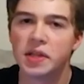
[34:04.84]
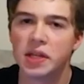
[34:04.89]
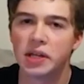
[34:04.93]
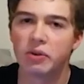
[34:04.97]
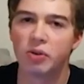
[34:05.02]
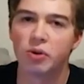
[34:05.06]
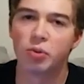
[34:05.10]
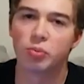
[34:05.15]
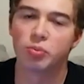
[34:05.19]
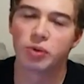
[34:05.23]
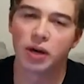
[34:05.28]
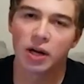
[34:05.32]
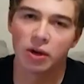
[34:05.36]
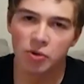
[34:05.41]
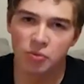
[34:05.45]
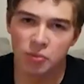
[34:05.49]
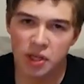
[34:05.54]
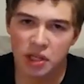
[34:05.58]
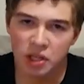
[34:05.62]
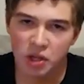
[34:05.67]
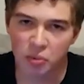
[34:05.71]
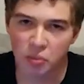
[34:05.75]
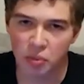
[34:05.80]
though, it would
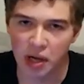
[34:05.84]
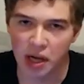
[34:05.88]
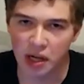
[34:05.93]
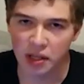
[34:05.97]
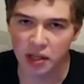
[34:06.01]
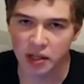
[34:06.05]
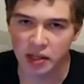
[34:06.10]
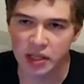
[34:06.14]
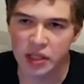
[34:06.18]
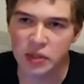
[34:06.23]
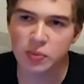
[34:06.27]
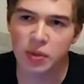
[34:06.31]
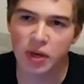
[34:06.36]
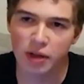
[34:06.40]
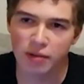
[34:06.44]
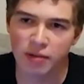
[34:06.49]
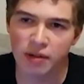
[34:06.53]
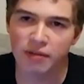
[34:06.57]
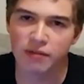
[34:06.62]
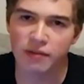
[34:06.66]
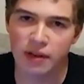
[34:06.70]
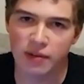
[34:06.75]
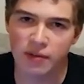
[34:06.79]
probably be Kopaka. He's probably
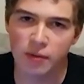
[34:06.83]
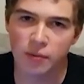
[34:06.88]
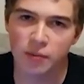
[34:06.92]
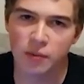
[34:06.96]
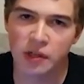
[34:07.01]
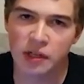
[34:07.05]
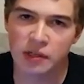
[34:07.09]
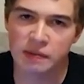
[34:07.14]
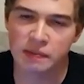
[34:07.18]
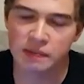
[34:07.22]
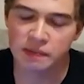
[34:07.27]
my favorite one.